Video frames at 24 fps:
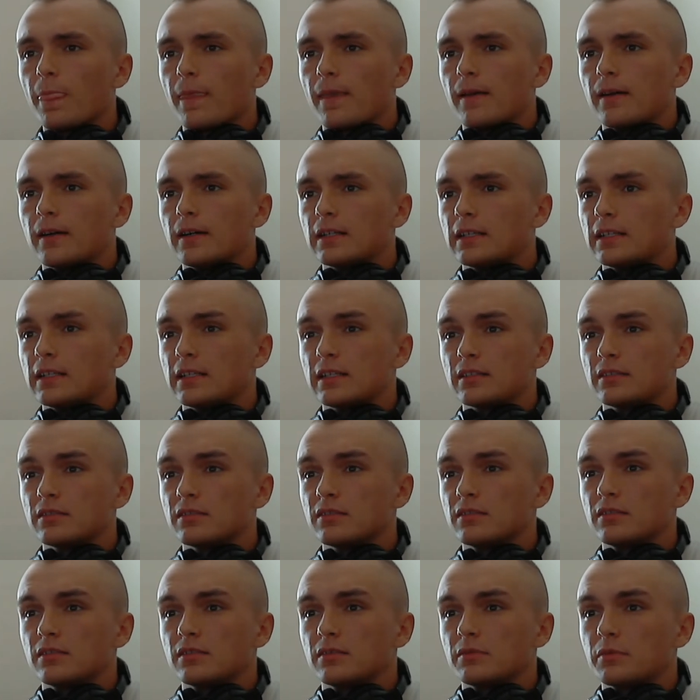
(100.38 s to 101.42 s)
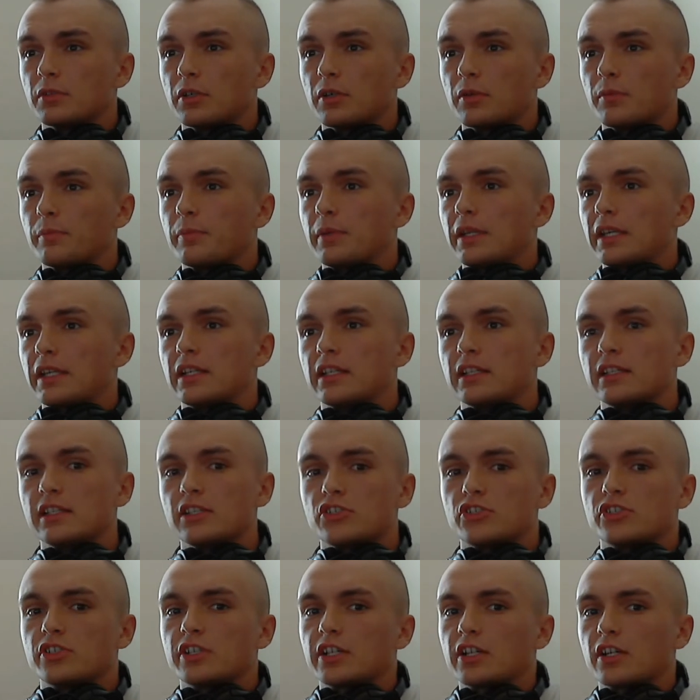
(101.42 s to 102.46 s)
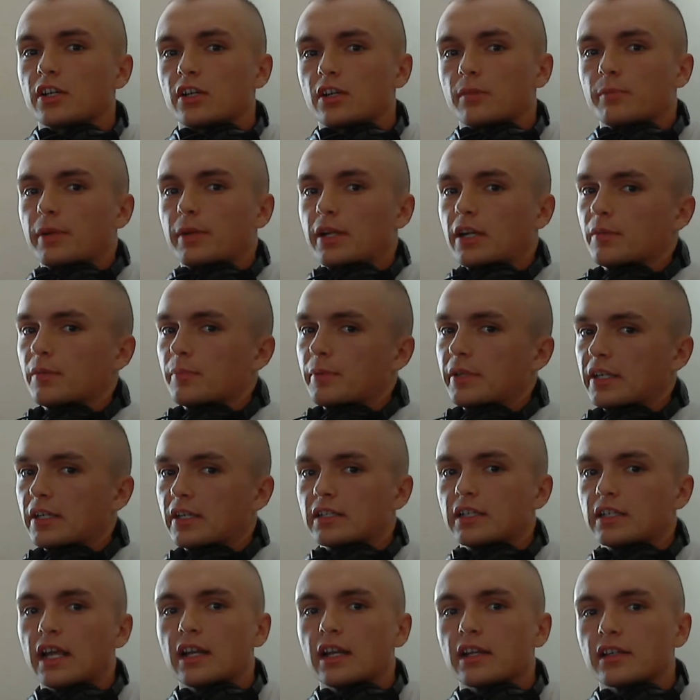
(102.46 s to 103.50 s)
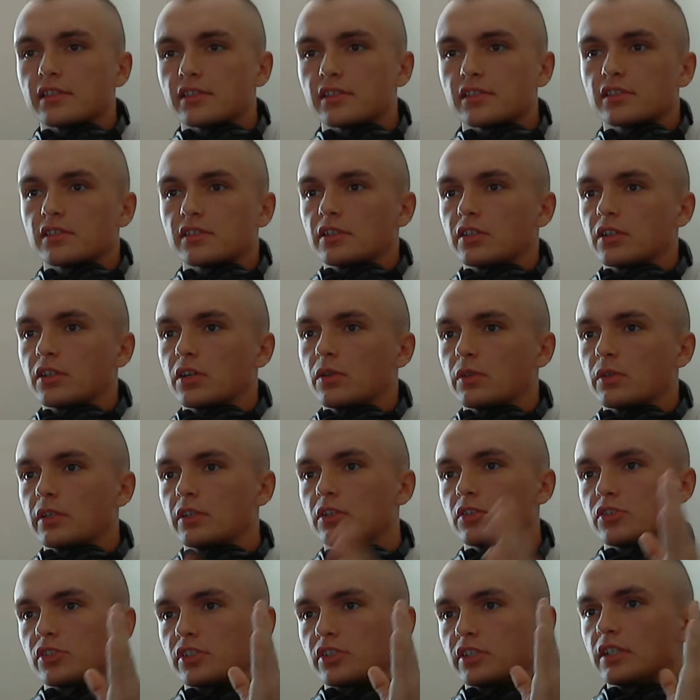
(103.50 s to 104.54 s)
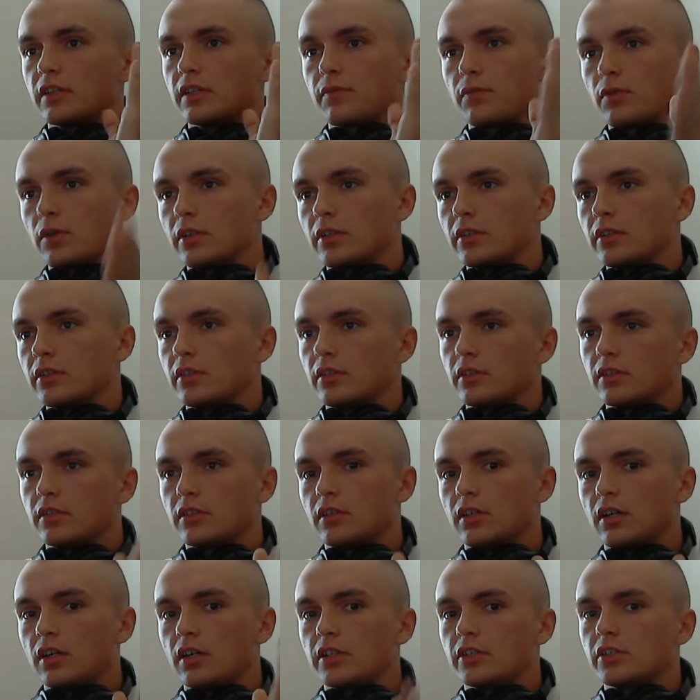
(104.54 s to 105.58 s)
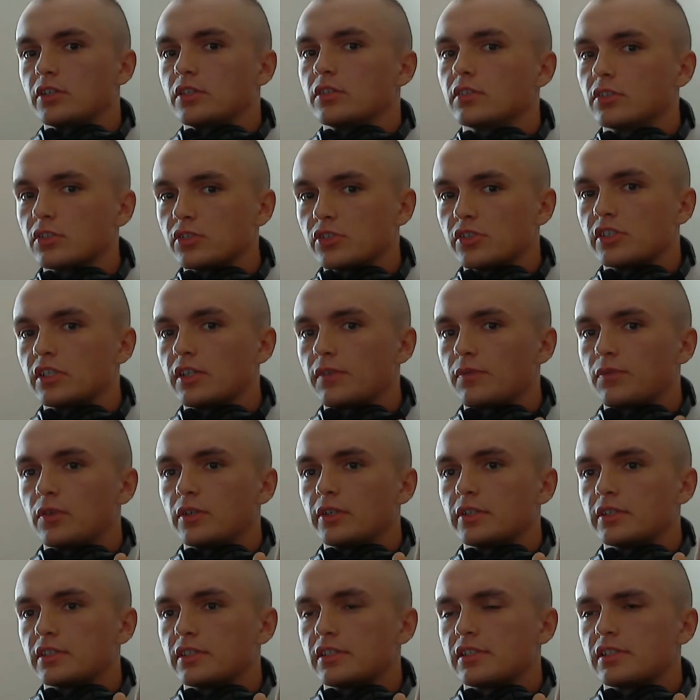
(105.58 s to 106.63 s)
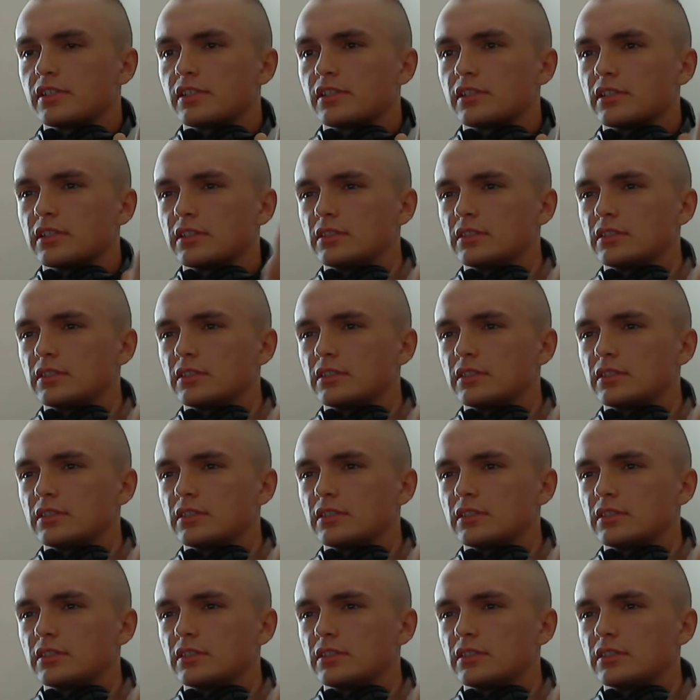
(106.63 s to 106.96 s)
uh, you know being a ditch digger compared to being a dentist. You know there's a different uh, there's a different